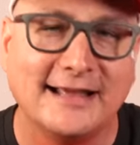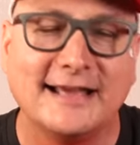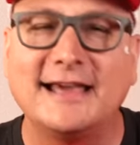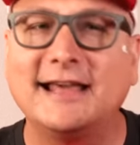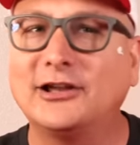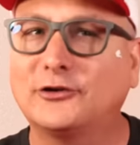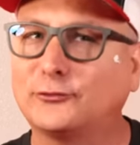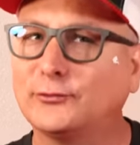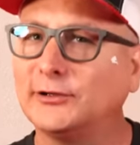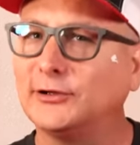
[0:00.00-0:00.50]

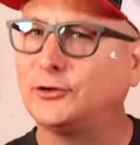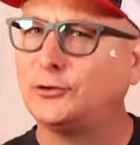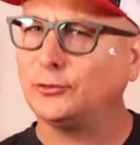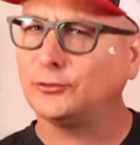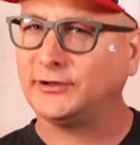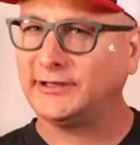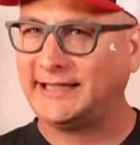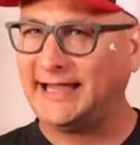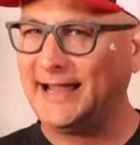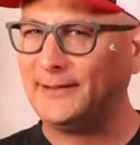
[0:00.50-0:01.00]
And it's really cool.
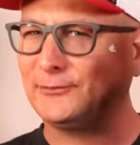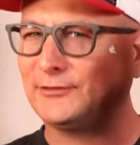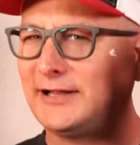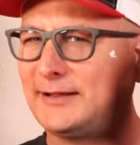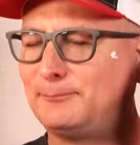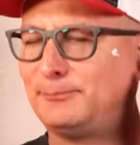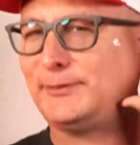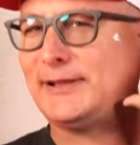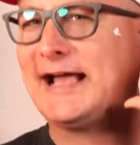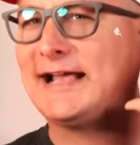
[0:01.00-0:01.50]
The game's
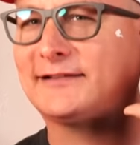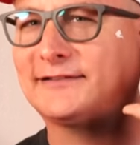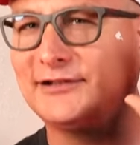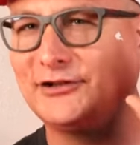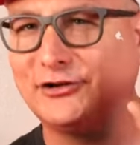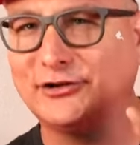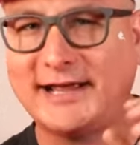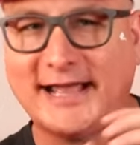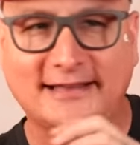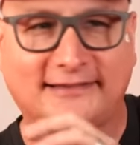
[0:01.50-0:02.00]
not blasting in
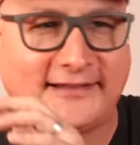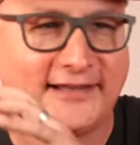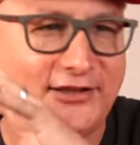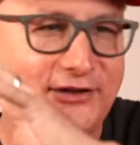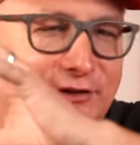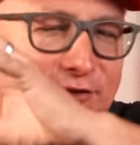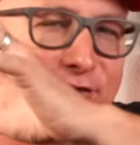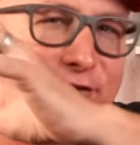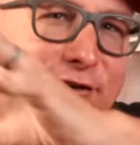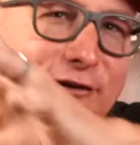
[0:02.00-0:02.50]
your headset. You
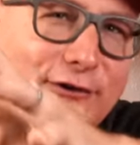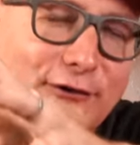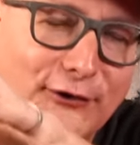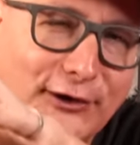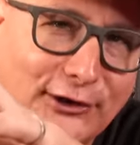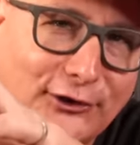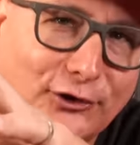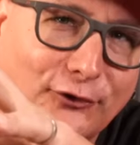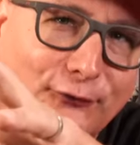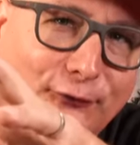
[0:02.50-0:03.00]
can still
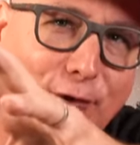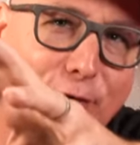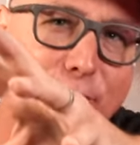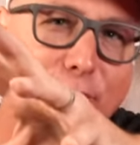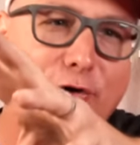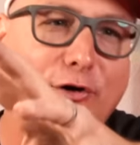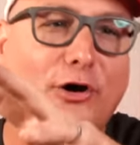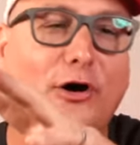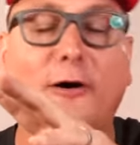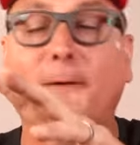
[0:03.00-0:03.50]
hear your phone
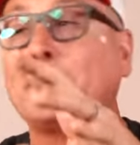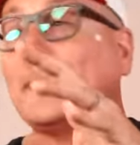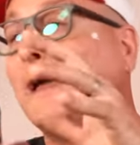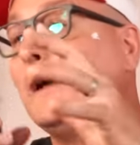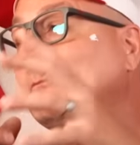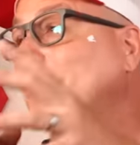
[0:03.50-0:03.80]
call.